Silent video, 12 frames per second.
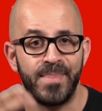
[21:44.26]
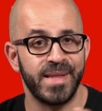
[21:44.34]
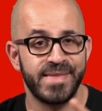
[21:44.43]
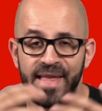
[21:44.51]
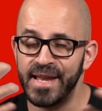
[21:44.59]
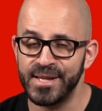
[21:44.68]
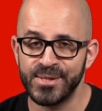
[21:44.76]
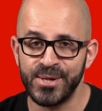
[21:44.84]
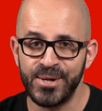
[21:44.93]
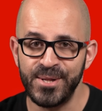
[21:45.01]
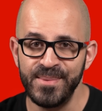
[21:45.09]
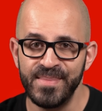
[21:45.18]
But that is
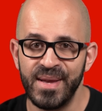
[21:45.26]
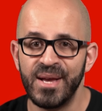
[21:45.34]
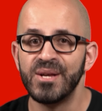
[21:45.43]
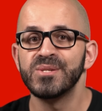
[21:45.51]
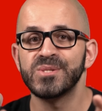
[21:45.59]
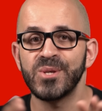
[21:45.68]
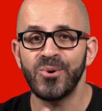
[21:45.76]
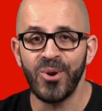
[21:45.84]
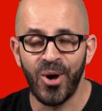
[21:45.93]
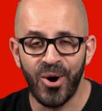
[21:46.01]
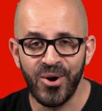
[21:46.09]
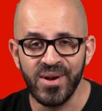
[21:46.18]
all. So
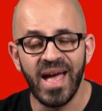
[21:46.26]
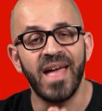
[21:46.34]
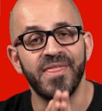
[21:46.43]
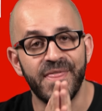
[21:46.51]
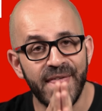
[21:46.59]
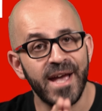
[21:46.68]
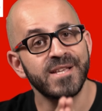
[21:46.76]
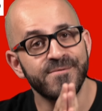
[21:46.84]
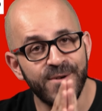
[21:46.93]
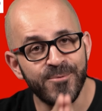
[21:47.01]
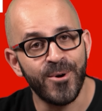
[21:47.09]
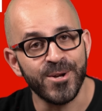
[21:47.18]
long and thanks
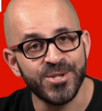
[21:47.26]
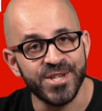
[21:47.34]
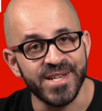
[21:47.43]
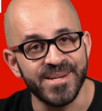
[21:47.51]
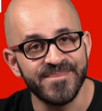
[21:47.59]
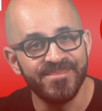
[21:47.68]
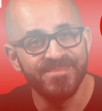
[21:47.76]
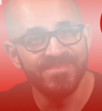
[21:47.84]
for watching.